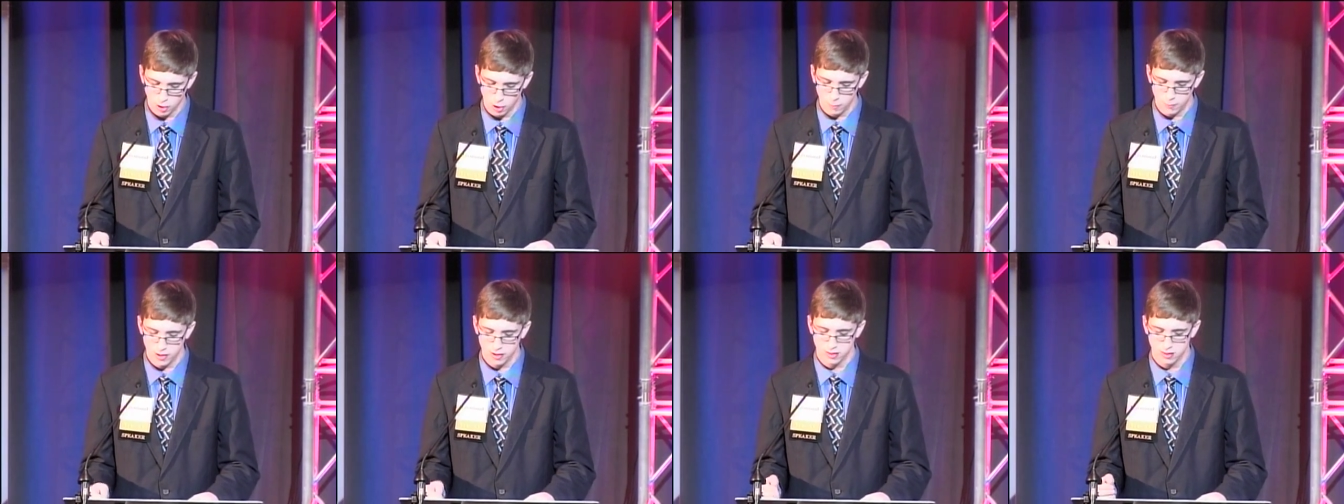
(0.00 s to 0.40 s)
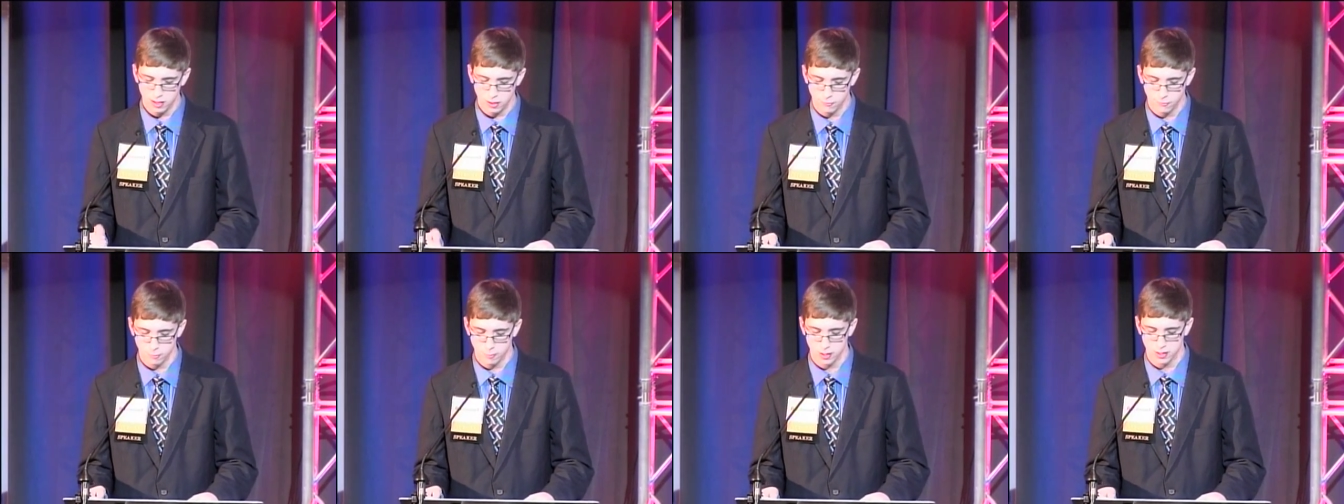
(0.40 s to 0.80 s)
me to think
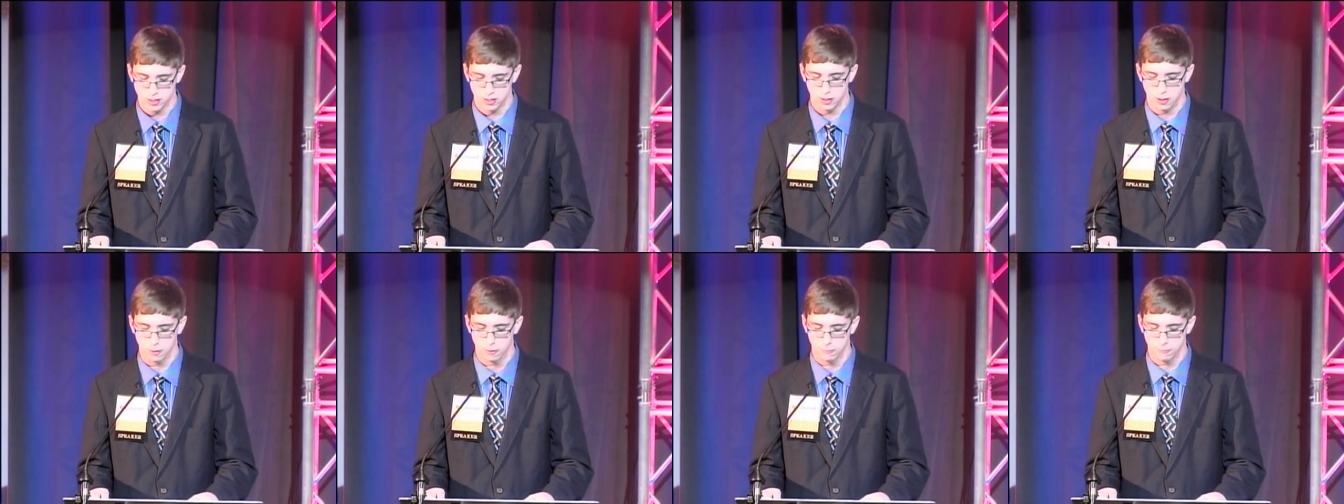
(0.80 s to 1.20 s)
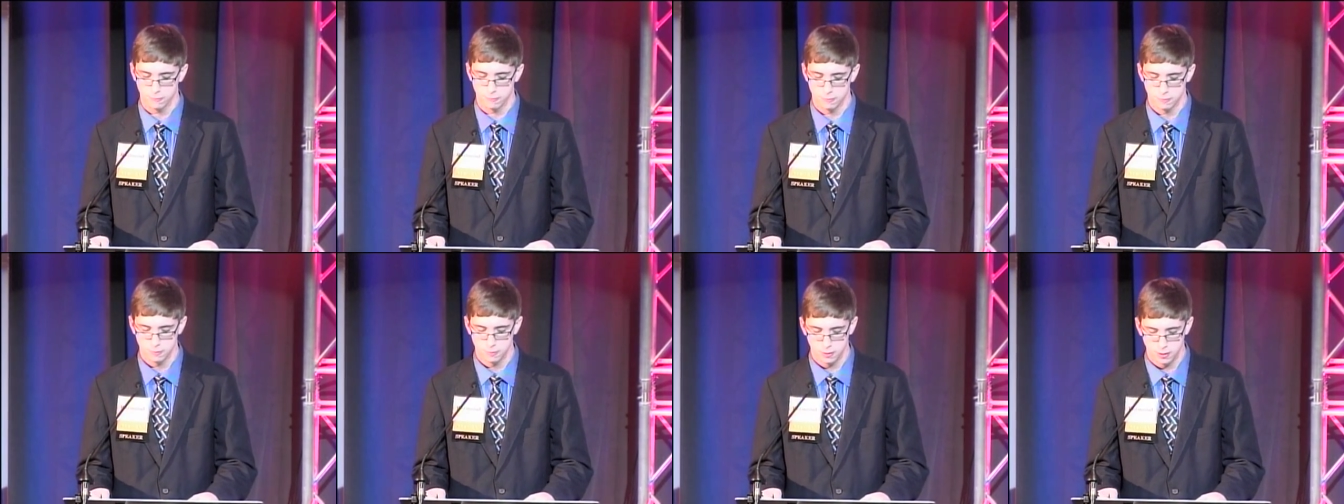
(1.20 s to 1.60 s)
for myself
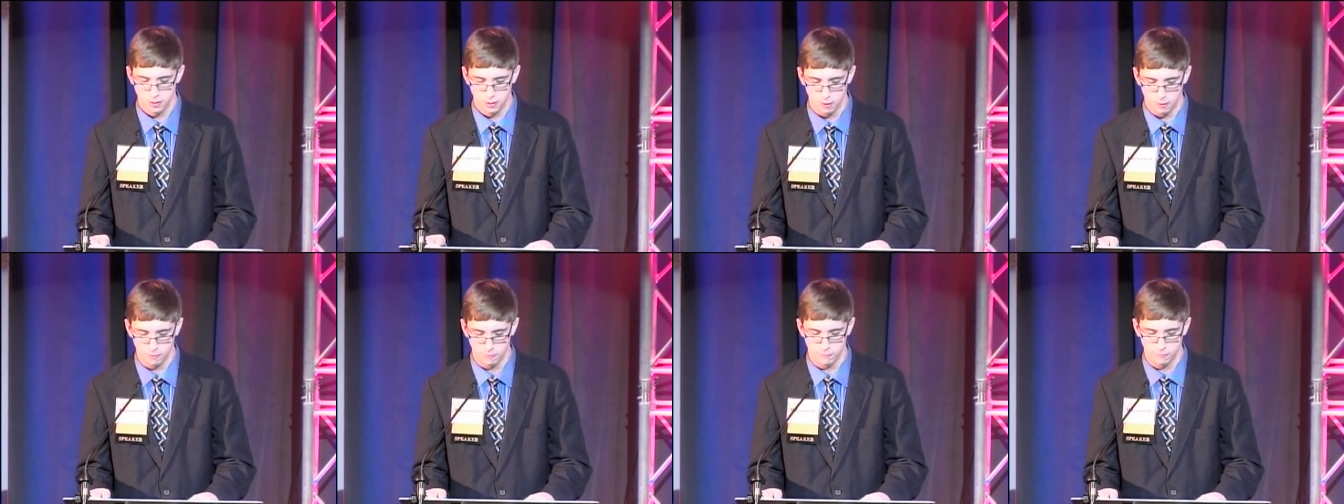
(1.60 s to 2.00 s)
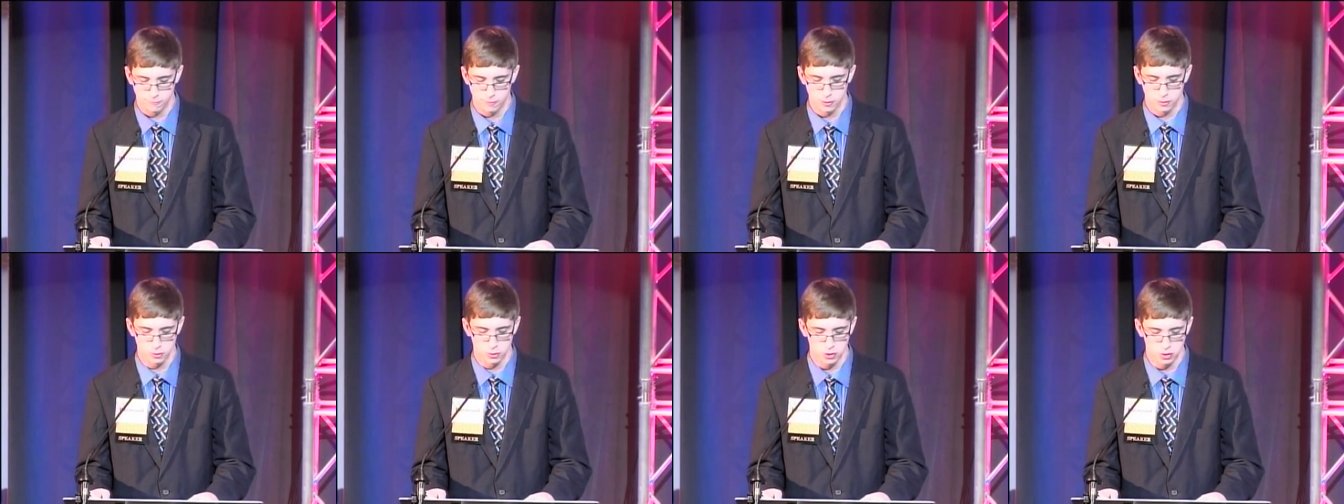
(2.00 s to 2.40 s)
and not off of
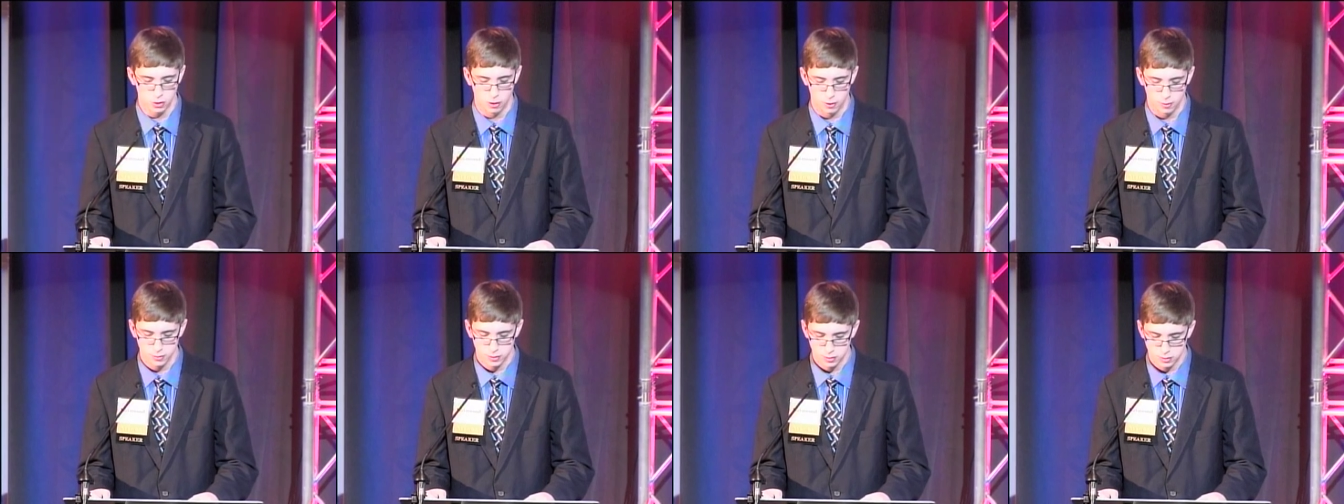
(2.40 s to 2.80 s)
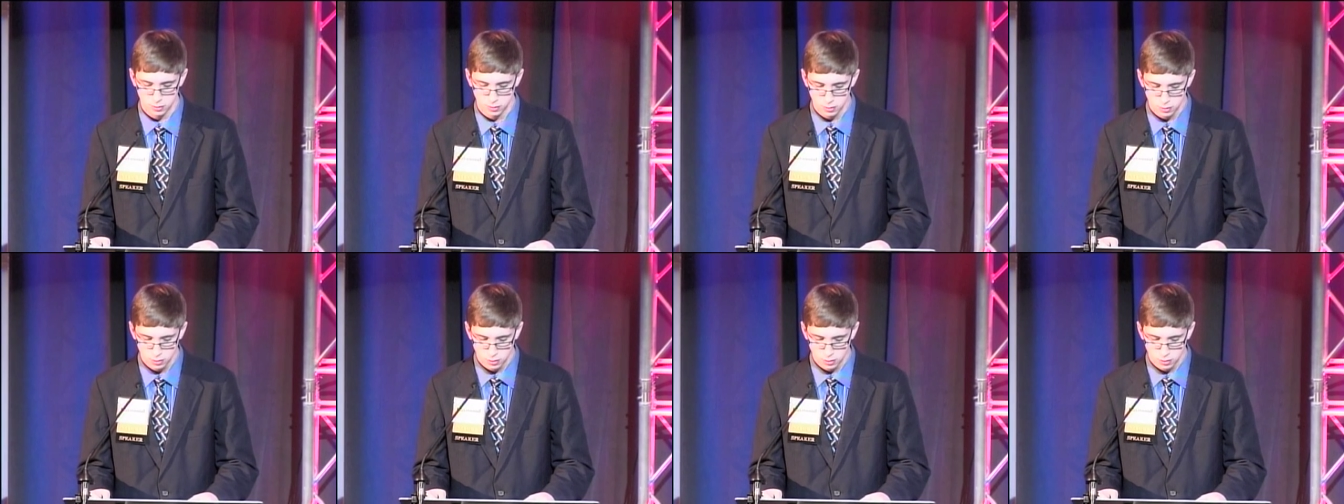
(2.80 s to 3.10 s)
others' thoughts.